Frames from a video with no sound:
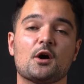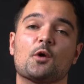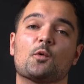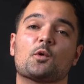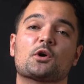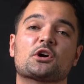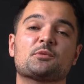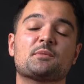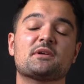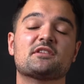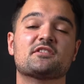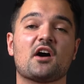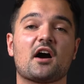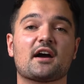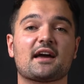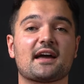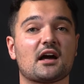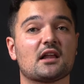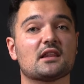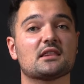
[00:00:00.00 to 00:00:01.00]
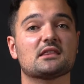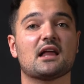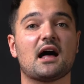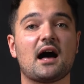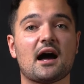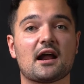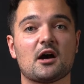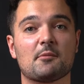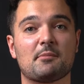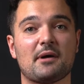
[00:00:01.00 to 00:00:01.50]
We're going to be talking a
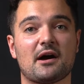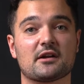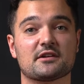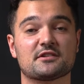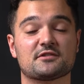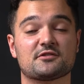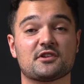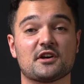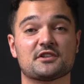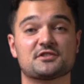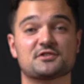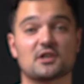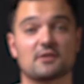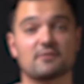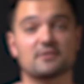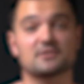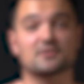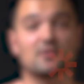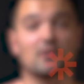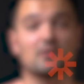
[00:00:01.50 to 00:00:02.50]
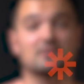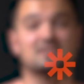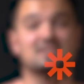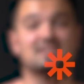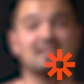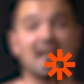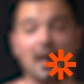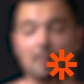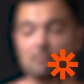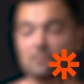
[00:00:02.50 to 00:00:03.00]
lot about a service called
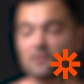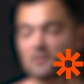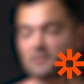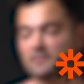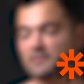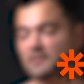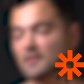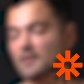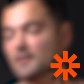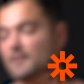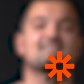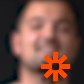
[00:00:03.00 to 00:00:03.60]
Zapier today.